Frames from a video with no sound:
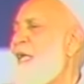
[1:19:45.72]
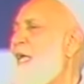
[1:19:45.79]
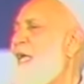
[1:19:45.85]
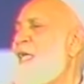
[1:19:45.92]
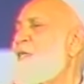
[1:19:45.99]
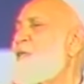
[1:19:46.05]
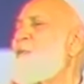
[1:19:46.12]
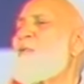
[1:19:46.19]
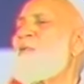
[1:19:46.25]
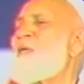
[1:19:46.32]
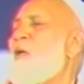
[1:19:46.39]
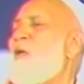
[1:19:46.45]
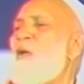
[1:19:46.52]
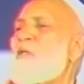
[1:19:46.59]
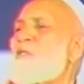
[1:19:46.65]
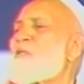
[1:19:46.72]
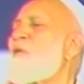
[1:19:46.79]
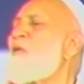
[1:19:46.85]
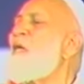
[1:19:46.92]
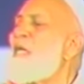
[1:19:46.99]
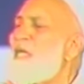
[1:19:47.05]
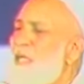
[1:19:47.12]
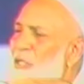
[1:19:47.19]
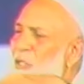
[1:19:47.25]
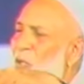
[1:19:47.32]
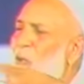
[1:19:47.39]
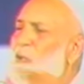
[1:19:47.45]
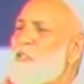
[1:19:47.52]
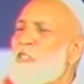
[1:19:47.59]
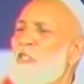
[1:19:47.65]
And you will also, in
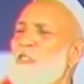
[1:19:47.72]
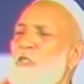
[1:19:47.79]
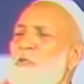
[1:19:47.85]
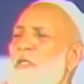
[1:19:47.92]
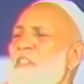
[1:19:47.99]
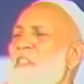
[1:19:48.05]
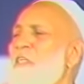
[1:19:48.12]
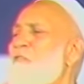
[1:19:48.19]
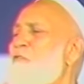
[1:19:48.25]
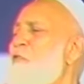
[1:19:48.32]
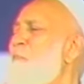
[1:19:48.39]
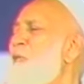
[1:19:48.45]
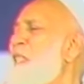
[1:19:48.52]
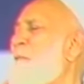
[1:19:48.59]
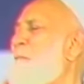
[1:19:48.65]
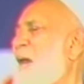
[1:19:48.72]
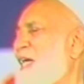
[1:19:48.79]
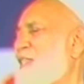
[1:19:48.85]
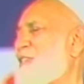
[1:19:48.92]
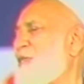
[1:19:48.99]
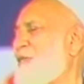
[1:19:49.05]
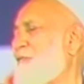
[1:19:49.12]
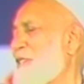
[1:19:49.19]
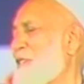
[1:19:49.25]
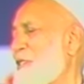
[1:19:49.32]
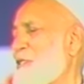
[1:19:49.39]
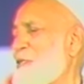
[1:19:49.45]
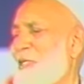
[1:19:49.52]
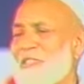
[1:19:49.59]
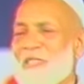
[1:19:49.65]
your own situation, you'll be the master of the
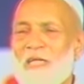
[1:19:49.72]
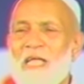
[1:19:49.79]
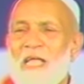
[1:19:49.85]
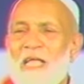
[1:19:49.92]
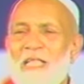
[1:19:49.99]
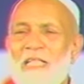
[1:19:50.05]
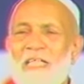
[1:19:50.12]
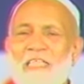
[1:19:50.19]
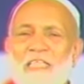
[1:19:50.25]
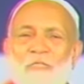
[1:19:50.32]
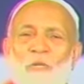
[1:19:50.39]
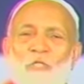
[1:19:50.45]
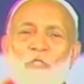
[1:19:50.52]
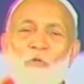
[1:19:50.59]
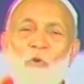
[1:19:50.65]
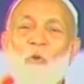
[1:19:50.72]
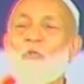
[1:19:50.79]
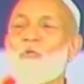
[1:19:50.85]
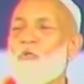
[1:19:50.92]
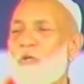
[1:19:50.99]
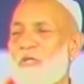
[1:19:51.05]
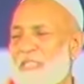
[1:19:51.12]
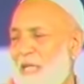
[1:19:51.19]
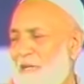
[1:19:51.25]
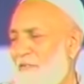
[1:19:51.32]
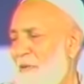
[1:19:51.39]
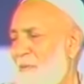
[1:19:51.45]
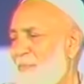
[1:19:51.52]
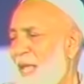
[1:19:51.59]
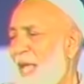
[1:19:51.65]
situation. This is what you owe to
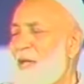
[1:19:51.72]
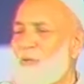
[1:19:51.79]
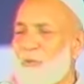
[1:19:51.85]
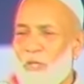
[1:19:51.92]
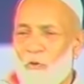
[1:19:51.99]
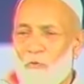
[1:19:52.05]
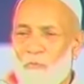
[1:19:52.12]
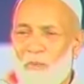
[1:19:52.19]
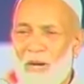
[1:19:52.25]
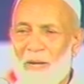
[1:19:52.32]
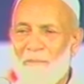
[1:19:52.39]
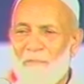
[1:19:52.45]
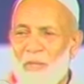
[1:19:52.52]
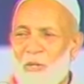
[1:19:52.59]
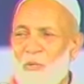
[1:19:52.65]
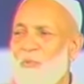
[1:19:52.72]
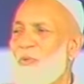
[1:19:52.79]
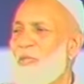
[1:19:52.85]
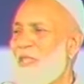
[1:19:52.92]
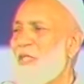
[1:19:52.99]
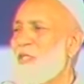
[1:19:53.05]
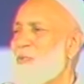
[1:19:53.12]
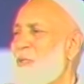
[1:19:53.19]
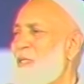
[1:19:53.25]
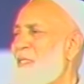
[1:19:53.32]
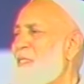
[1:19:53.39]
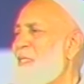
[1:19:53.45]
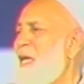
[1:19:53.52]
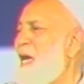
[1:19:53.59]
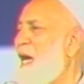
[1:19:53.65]
yourself and to the Ummah. With these
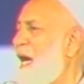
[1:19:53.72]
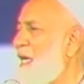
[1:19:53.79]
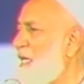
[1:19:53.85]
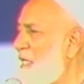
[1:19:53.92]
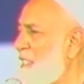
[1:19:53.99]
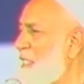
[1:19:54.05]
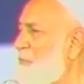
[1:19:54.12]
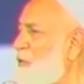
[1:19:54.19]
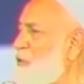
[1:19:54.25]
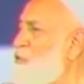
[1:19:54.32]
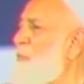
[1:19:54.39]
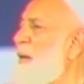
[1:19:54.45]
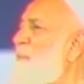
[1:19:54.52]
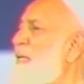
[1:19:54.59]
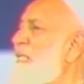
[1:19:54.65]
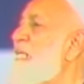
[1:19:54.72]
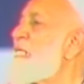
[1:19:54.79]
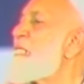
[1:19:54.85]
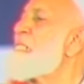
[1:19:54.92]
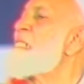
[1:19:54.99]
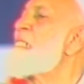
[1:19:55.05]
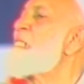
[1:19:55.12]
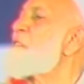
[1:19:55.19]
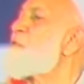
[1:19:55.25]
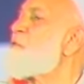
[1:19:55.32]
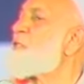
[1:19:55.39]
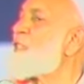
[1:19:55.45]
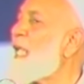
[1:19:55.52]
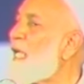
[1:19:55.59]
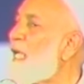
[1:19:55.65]
words, I urge upon you, my brethren,
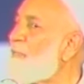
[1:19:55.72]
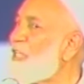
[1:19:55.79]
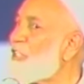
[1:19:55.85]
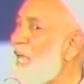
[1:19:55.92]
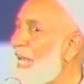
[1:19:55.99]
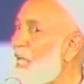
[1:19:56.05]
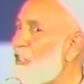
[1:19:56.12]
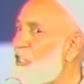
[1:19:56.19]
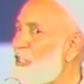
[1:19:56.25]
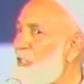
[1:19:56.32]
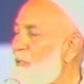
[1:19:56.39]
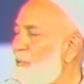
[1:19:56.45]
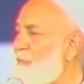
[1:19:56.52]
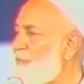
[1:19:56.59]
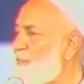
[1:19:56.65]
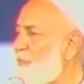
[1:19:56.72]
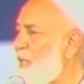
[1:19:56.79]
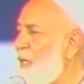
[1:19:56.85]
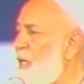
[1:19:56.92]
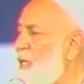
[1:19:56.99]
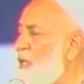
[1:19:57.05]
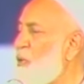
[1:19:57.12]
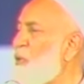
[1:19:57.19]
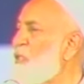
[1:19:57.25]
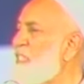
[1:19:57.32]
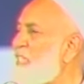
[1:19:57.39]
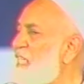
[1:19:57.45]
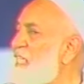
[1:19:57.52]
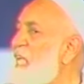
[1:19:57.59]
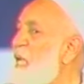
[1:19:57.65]
to take up the challenge. Don't
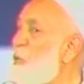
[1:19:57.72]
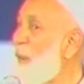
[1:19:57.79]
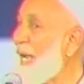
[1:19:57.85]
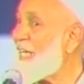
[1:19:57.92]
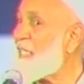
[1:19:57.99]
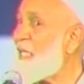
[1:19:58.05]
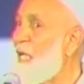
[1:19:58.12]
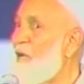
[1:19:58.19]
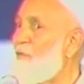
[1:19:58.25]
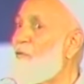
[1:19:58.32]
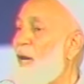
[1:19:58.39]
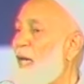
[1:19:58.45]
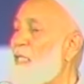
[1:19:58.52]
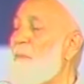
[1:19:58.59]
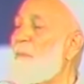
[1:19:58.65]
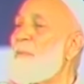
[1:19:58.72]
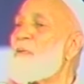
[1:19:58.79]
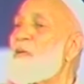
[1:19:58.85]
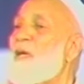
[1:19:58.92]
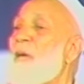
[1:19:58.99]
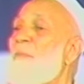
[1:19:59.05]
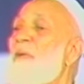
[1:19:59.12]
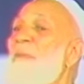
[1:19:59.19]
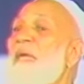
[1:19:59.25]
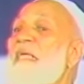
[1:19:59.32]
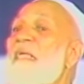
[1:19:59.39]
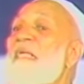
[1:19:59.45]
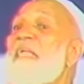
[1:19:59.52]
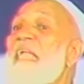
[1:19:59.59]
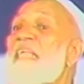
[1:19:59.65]
sit and wait for other people to come and
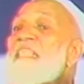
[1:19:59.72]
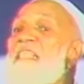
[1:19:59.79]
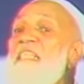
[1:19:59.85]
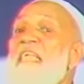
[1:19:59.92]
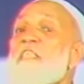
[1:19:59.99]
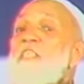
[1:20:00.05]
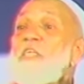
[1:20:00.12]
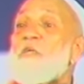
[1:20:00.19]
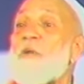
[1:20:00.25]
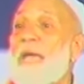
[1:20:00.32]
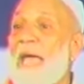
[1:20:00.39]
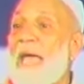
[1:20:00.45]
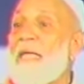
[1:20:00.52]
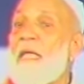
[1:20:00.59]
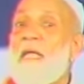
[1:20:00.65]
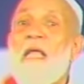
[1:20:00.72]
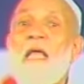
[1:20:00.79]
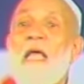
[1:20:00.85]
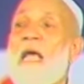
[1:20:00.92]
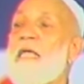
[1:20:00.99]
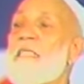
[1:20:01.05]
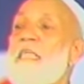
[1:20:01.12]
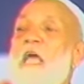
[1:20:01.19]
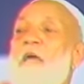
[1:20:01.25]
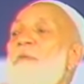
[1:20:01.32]
make nits in your head, as they